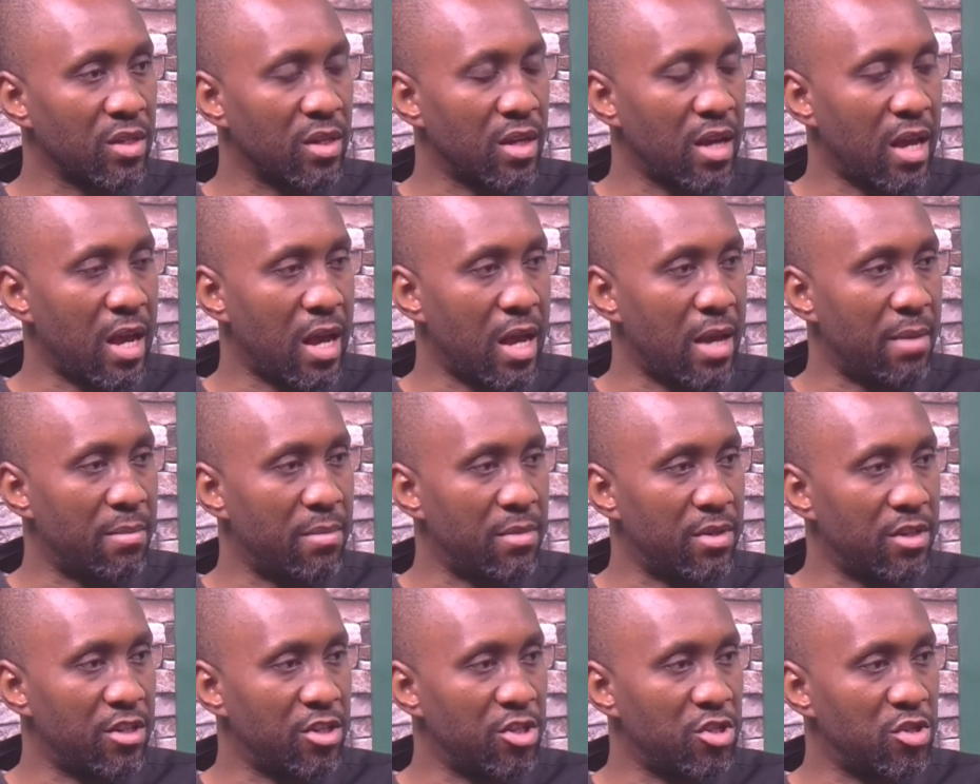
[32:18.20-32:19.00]
Um,
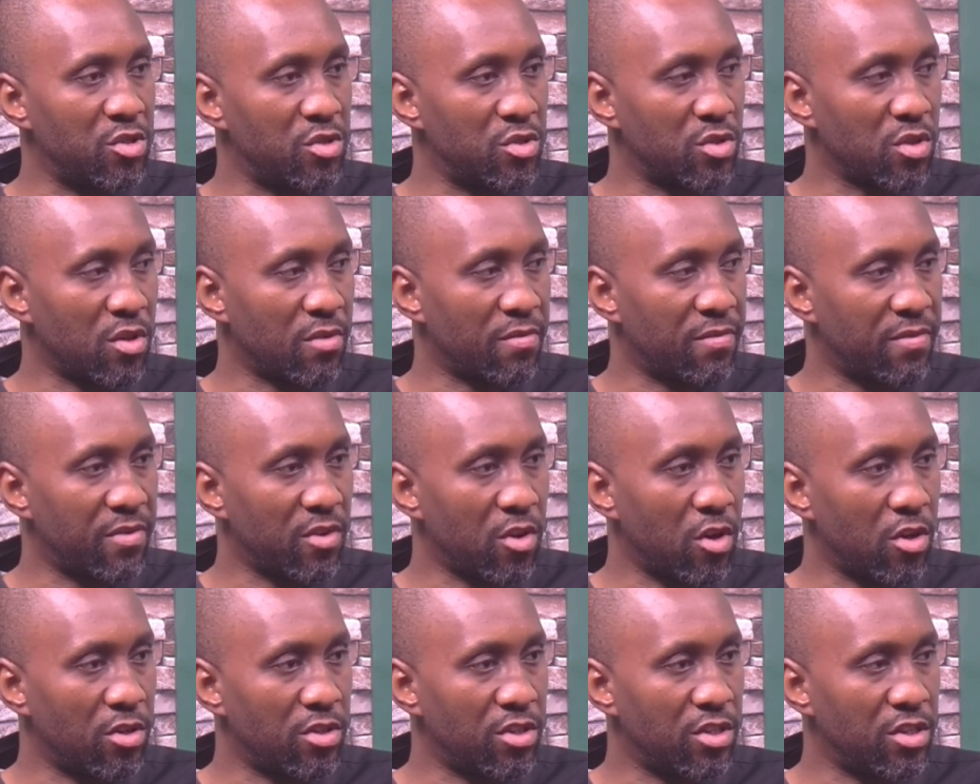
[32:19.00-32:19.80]
issues of
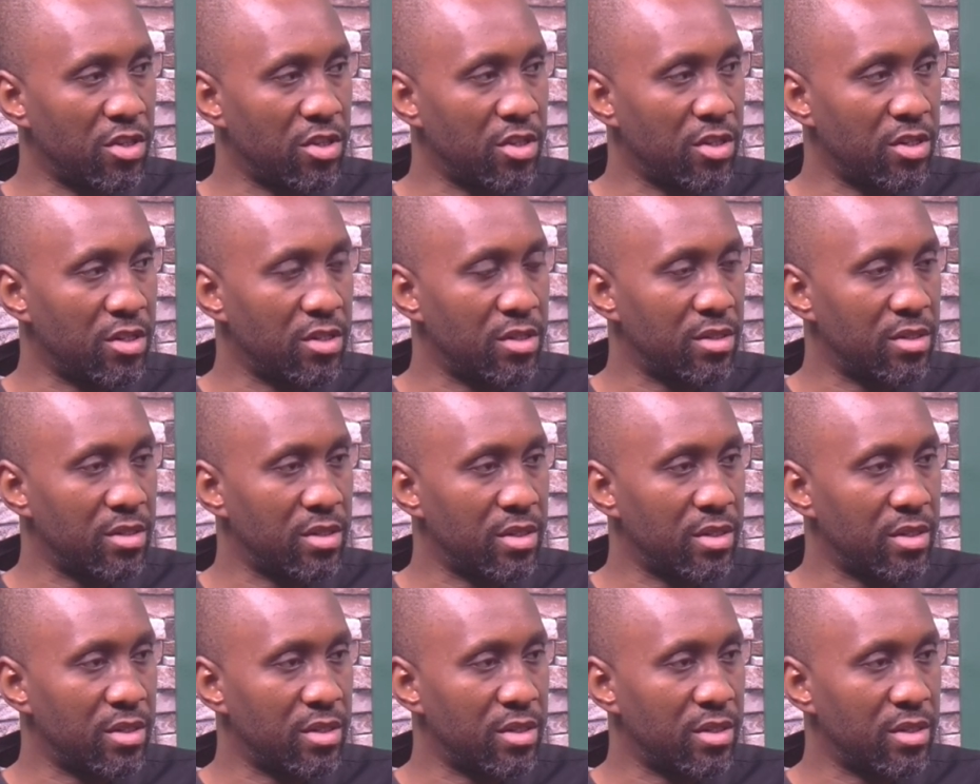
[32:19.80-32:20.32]
flooding,